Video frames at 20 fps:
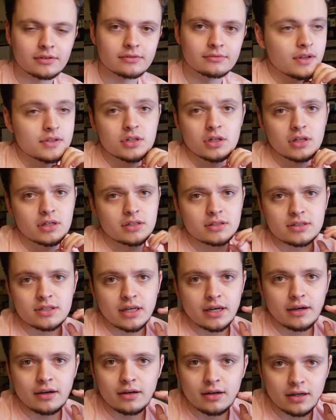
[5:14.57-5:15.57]
So that's all I can
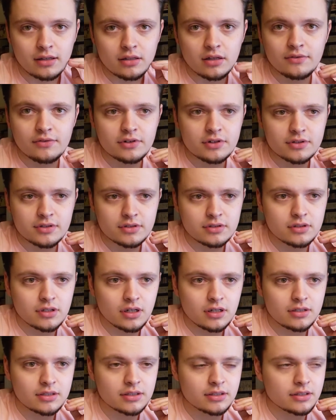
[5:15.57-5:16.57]
say. I love her as the
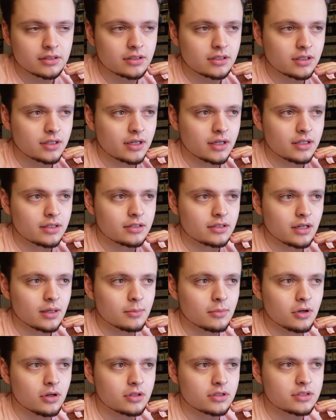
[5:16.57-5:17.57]
Doctor, and I'm
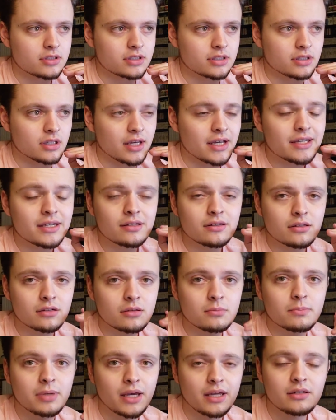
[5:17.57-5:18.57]
honestly liking the
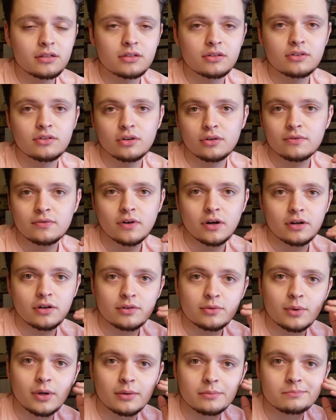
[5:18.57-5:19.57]
companions so far
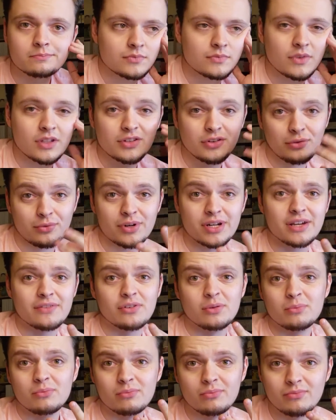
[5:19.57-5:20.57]
as well. There's three of
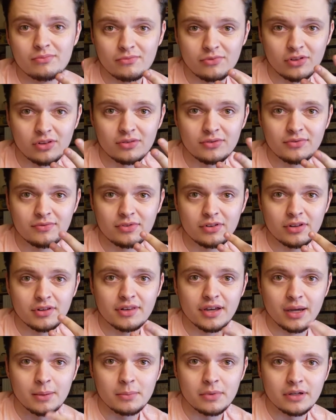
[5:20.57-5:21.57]
them, for the
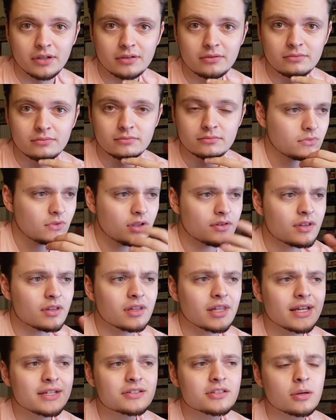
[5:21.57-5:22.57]
time being. And then
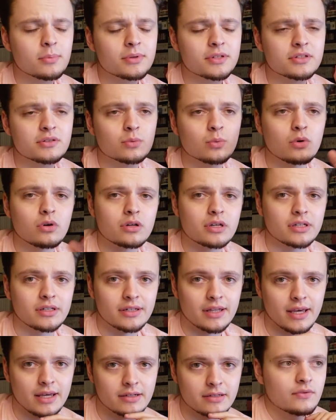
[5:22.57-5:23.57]
last up is The Walking
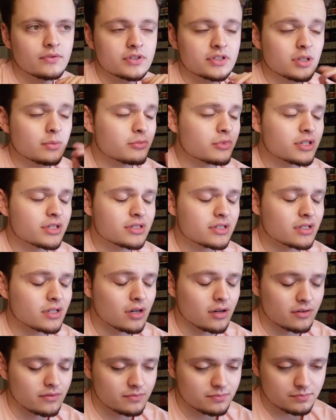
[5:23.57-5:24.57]
Dead. For some reason,
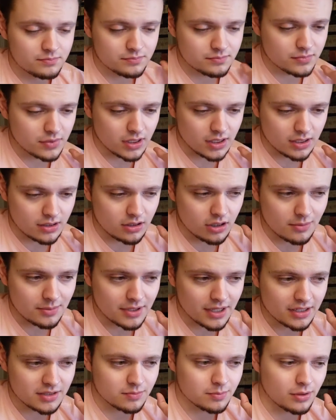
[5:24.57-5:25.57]
our
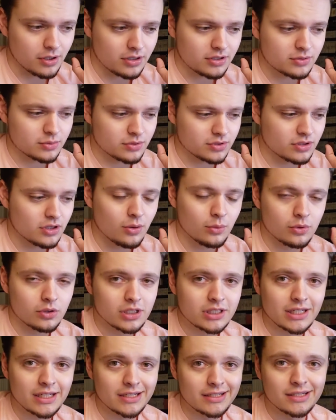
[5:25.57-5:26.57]
Comcast box was not
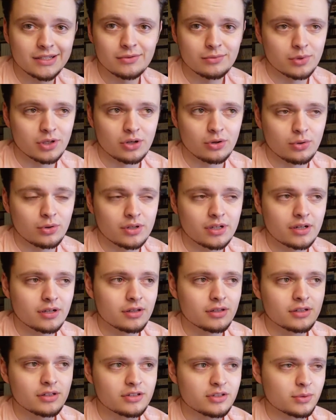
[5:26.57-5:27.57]
working and didn't record it
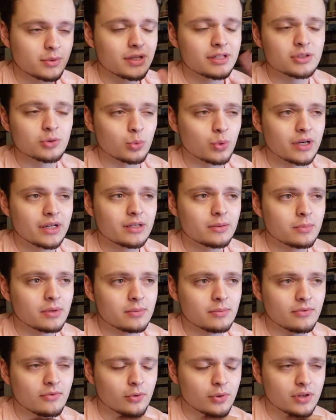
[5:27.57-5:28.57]
earlier, so we had to wait a bit
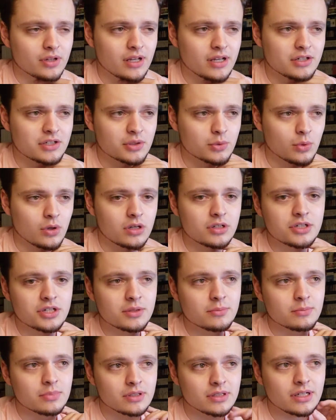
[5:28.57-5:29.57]
before we could actually watch
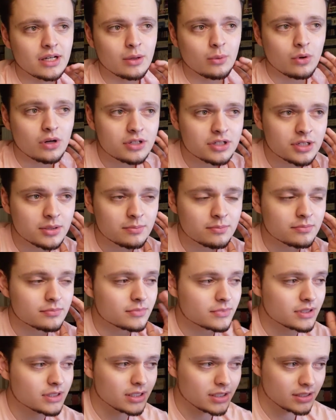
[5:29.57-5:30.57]
it, but I watched it
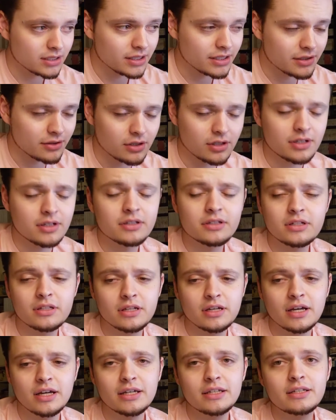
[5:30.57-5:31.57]
later on into the
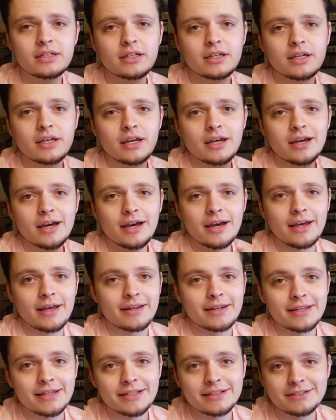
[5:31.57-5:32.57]
night,
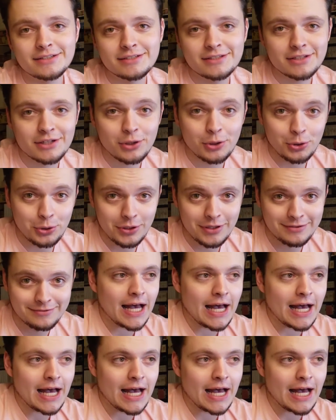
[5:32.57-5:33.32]
and it's good.